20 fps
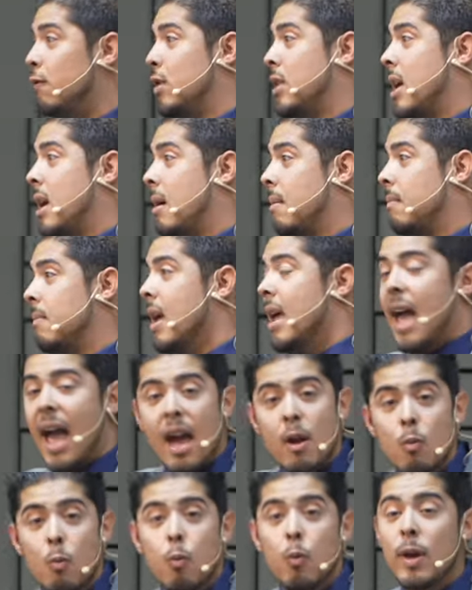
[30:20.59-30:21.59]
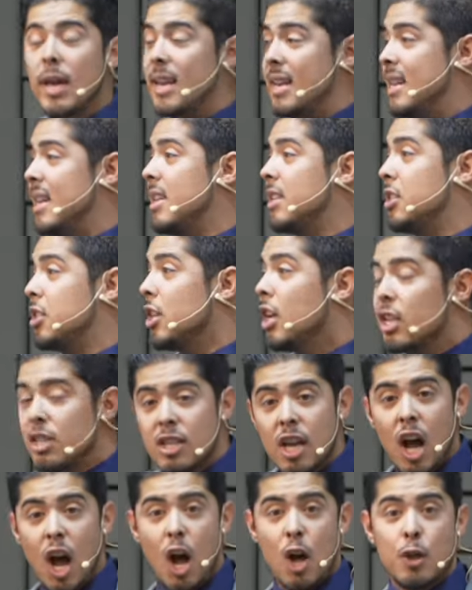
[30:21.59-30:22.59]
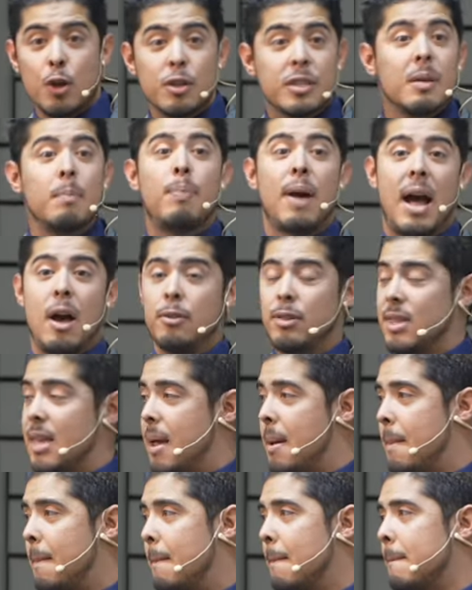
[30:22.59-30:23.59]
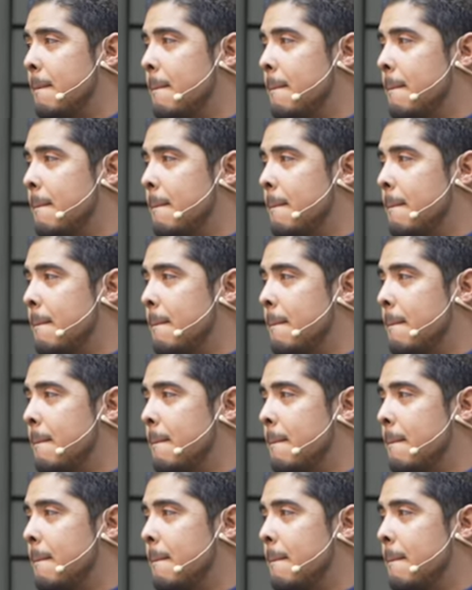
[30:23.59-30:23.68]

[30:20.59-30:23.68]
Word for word: them and witness to others about them.